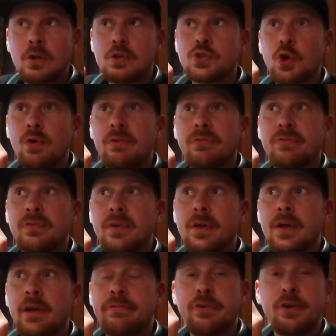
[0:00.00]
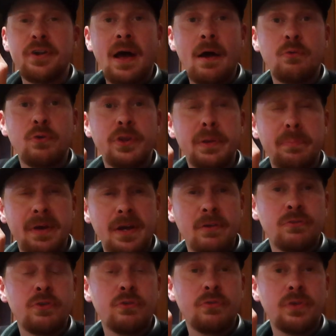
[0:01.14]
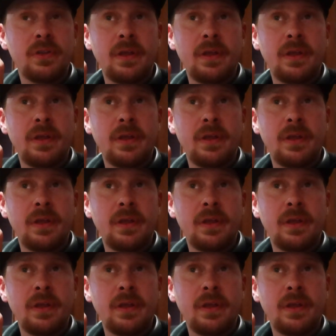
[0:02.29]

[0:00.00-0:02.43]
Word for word: So if if you're not really big into